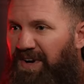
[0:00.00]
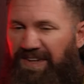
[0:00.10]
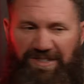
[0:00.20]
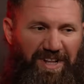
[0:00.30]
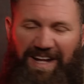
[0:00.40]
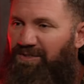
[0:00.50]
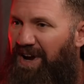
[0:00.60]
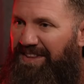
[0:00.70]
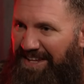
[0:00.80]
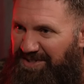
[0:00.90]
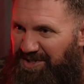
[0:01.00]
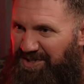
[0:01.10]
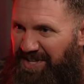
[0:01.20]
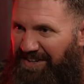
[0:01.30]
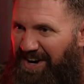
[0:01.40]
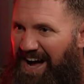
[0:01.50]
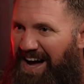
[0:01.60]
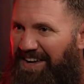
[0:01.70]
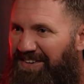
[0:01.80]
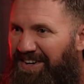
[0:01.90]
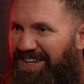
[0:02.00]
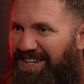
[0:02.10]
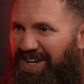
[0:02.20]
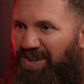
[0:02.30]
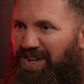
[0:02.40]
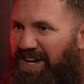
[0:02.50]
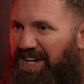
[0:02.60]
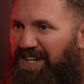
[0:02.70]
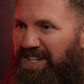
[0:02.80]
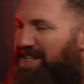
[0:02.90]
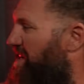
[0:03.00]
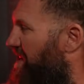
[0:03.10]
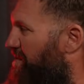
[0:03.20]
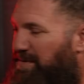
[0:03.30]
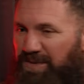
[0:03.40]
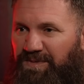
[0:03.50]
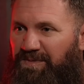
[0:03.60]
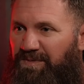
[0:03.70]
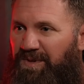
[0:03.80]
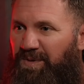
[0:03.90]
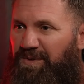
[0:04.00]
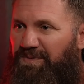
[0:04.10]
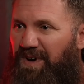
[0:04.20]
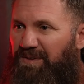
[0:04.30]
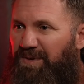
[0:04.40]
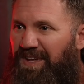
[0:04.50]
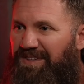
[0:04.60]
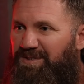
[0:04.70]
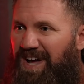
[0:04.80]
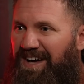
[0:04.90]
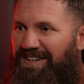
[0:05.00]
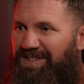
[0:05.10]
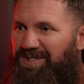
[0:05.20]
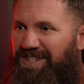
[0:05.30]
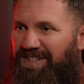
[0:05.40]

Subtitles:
There's red lenses that are on, like, I'm like, what the fuck? We thought there was a hot LZ.